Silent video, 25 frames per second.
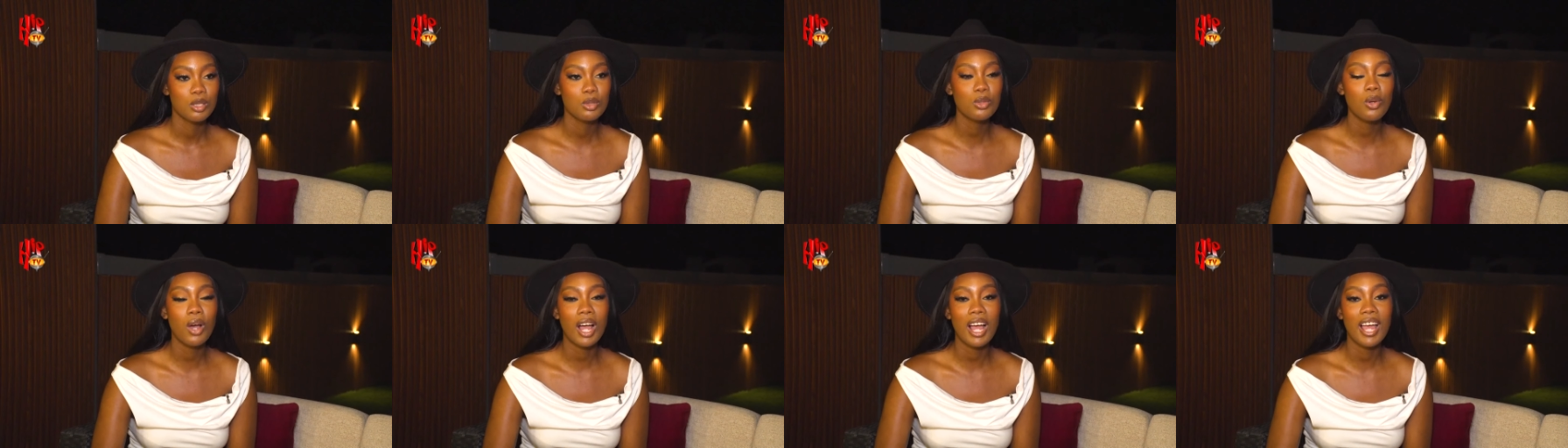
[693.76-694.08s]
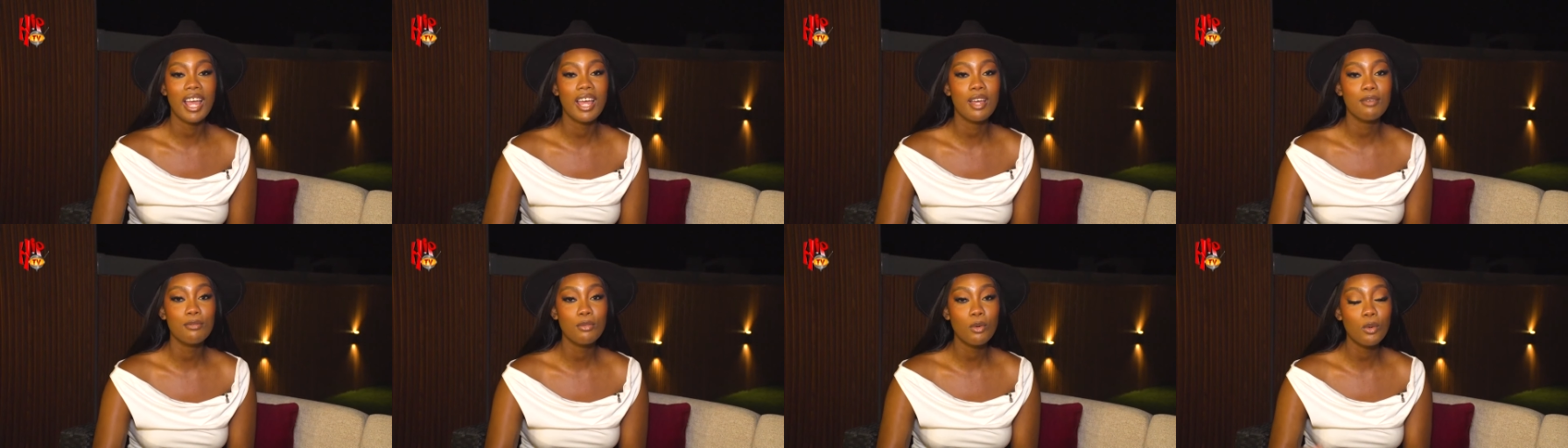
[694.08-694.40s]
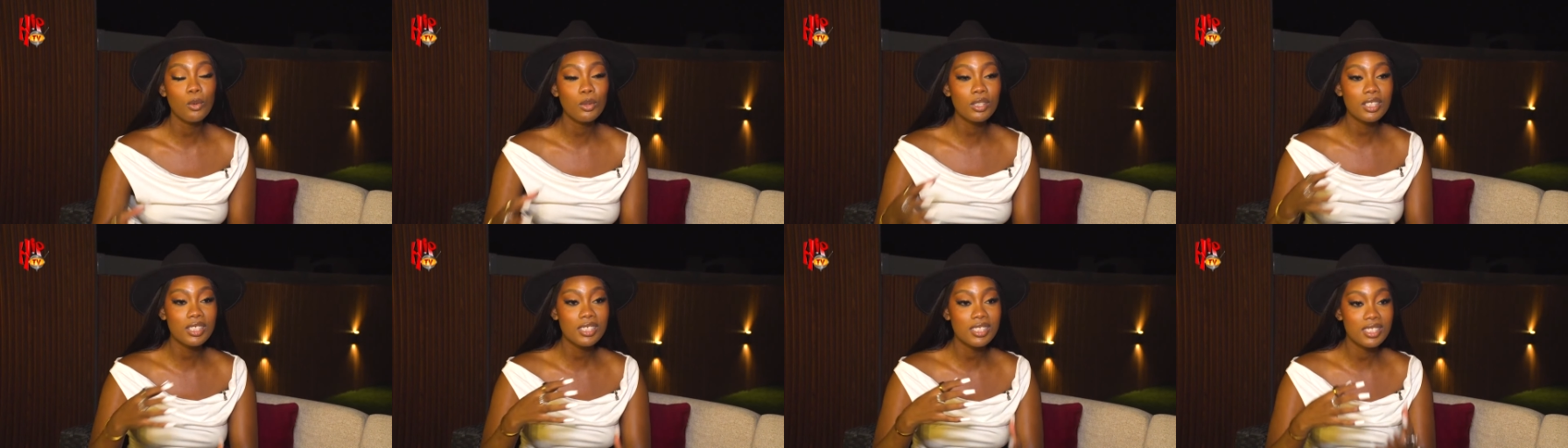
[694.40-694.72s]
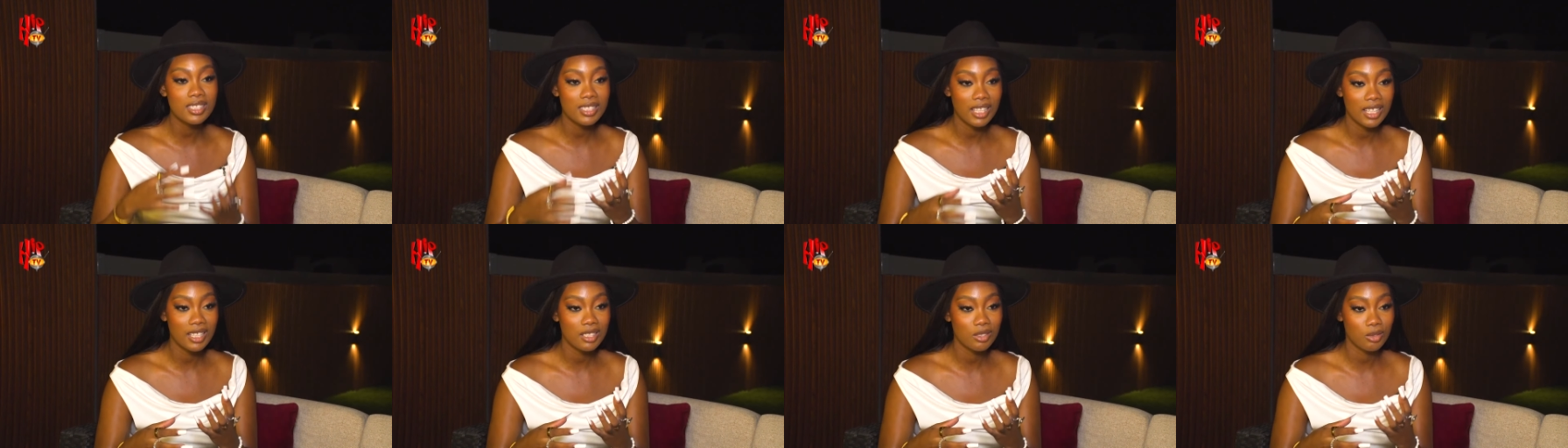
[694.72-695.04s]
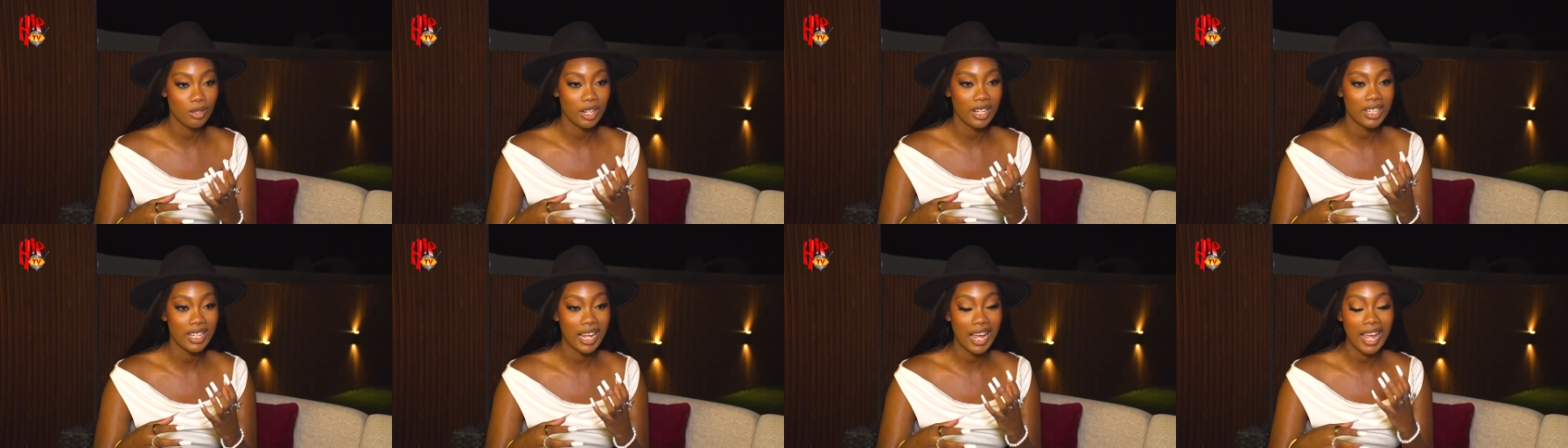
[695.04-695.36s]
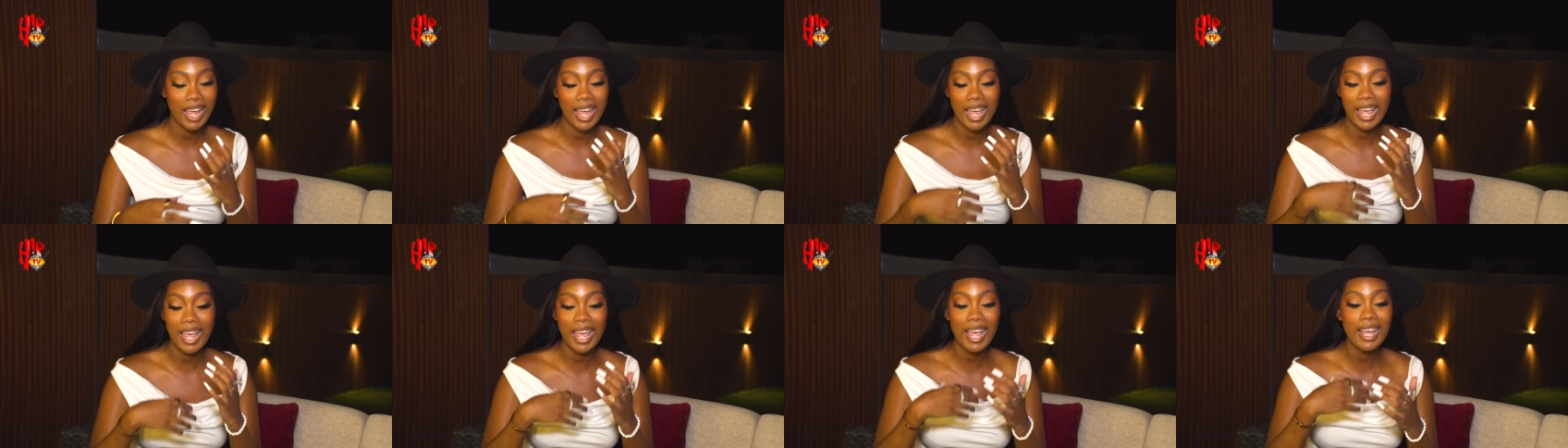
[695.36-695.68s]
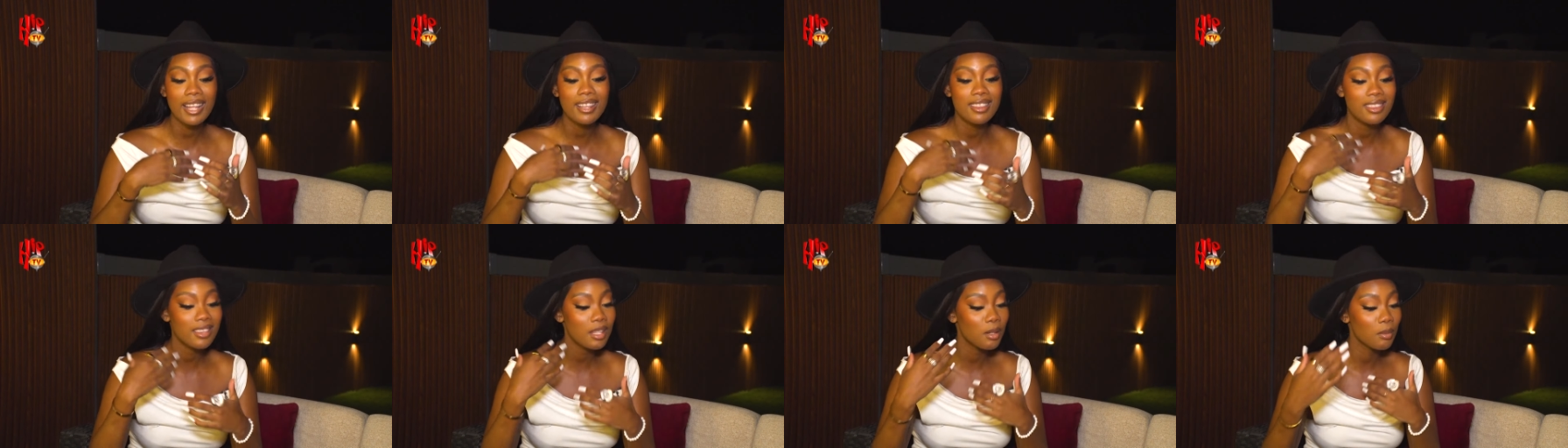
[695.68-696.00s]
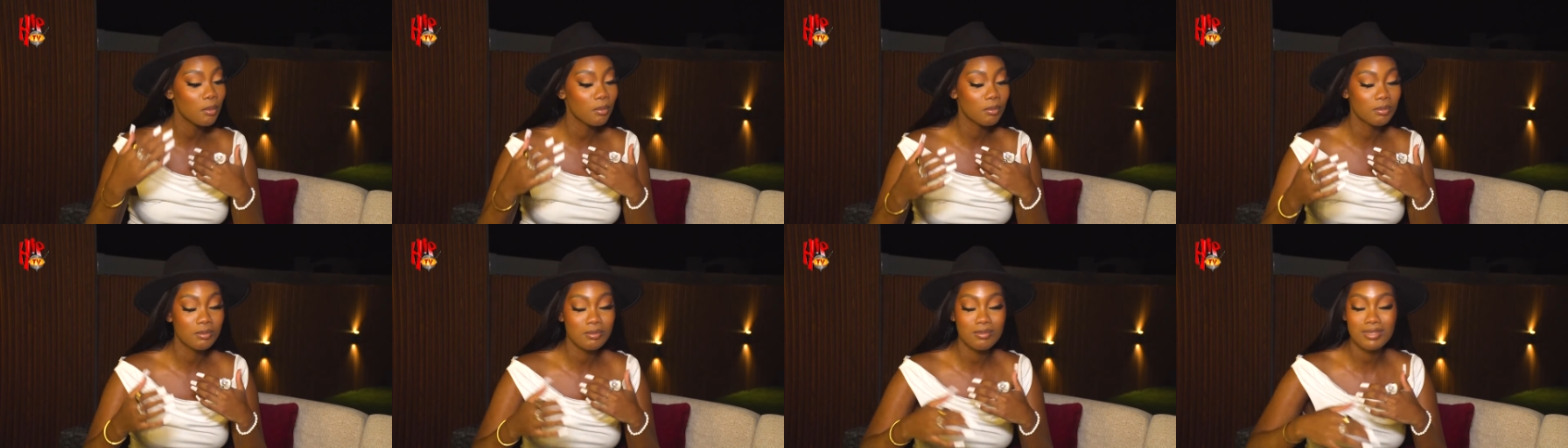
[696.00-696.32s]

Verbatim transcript: So I have all these things, right? I had them